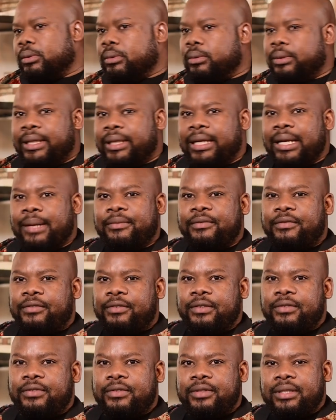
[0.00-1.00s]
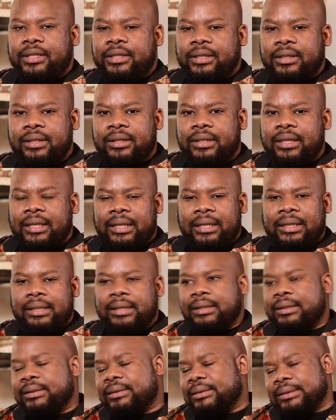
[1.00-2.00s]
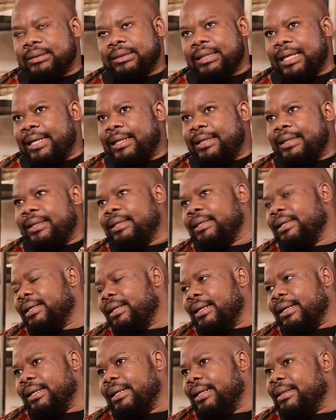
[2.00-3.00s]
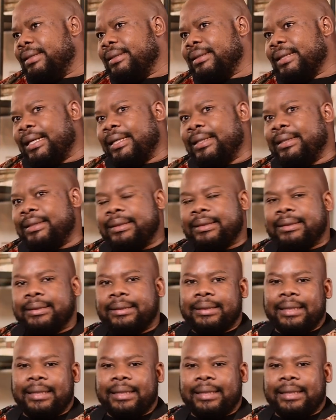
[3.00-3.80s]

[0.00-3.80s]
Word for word: when I'm 50, uh, like I,